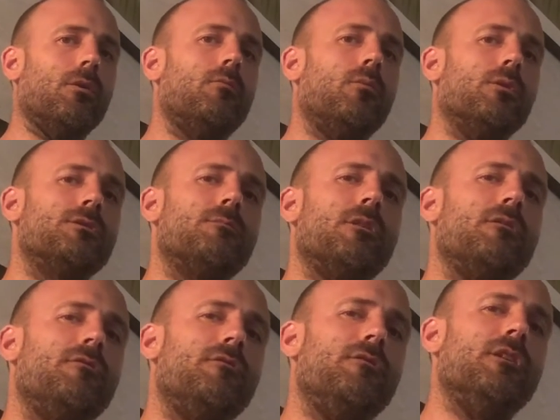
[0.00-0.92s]
What's my
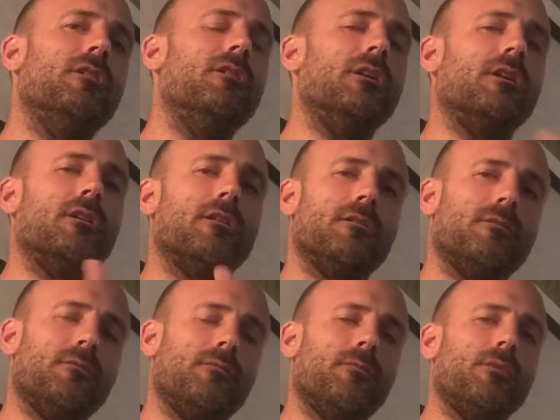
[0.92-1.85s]
feeling?
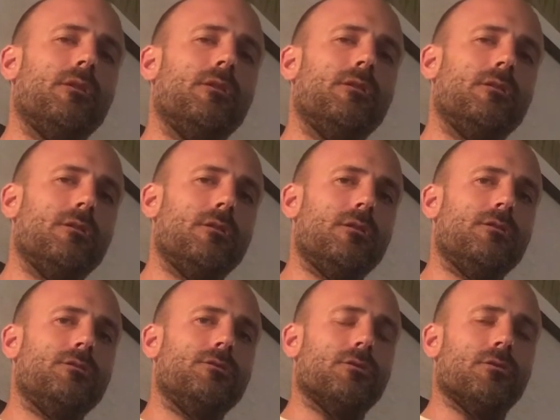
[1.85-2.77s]

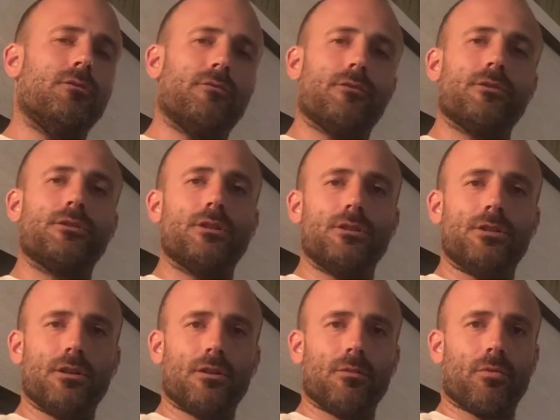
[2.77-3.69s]
So the reverse
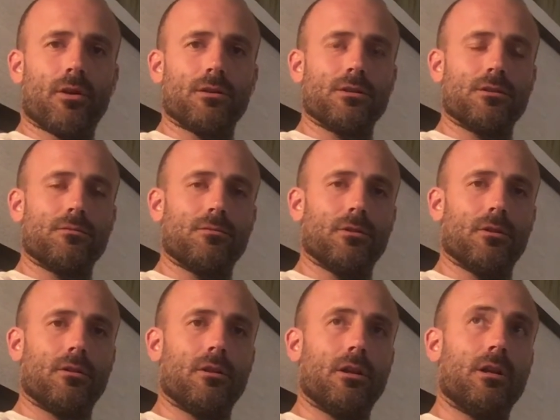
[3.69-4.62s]
engineering process would
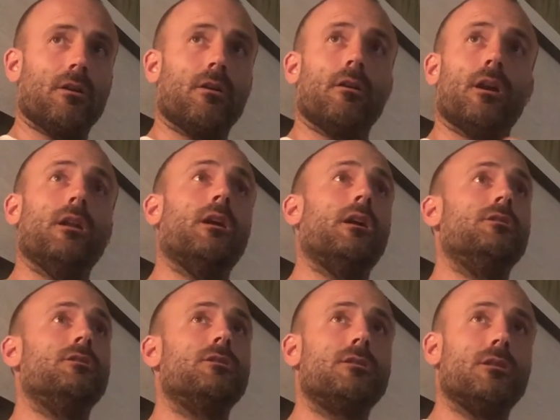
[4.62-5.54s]
look like, all right, I
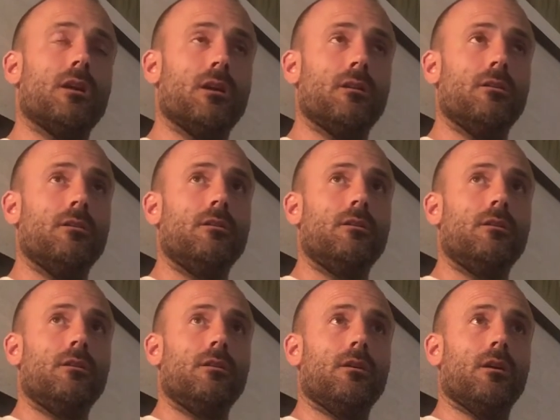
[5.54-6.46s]
just said,
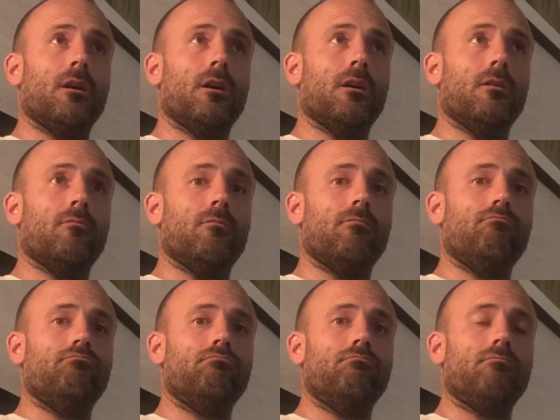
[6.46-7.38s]

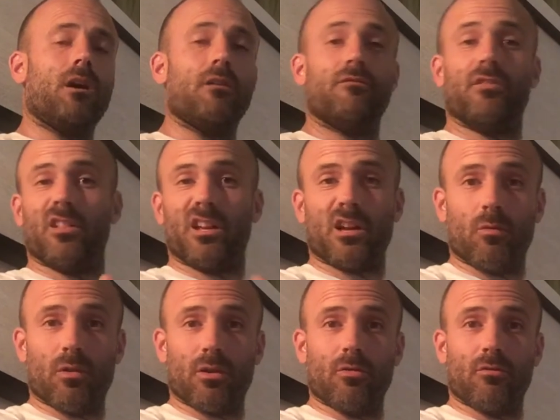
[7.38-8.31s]
I feel like I
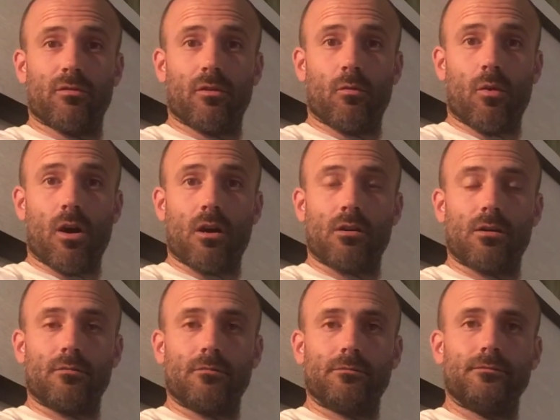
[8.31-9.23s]
want to go for a walk.
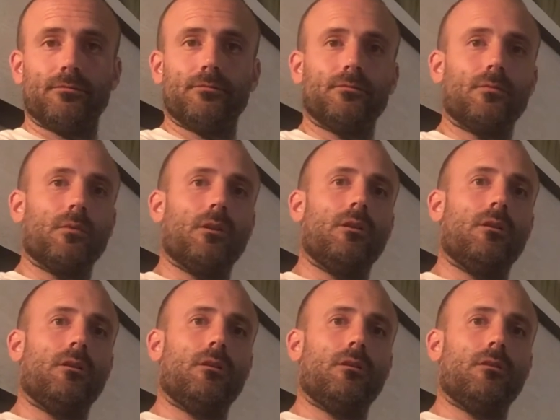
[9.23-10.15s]

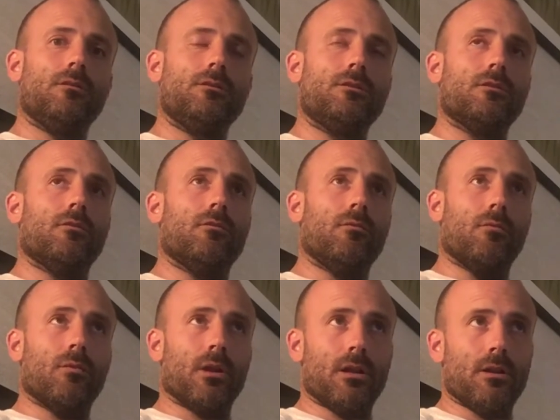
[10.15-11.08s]
So
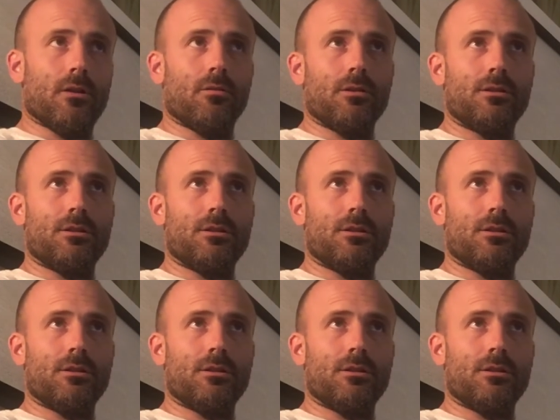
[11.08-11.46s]
when I notice